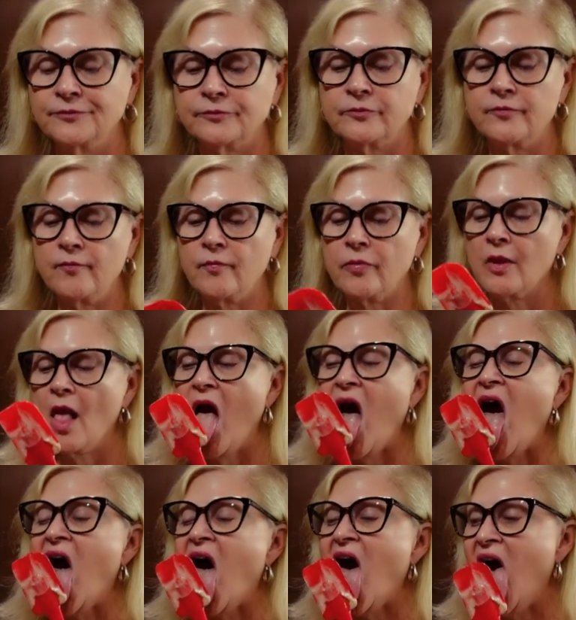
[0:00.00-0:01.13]
Mm.
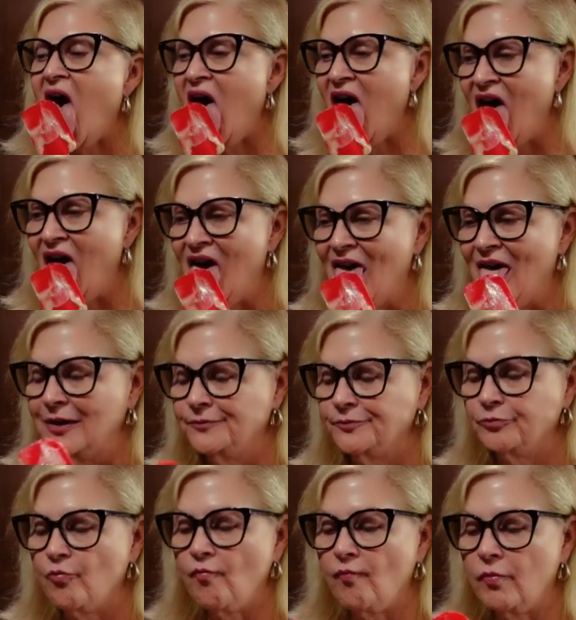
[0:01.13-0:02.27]
Yeah.
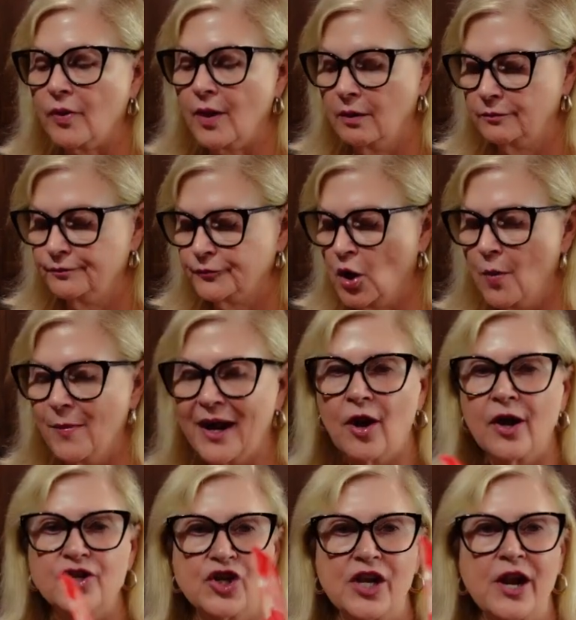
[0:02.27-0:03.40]
Mm. Oh my gosh.
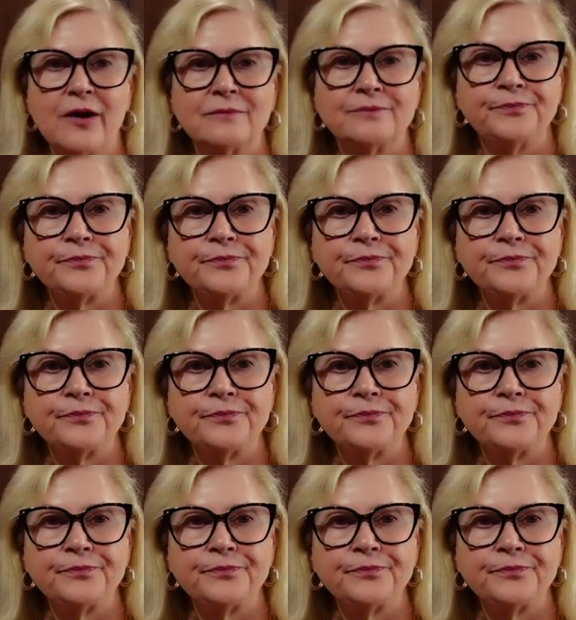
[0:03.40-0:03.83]
You gotta make,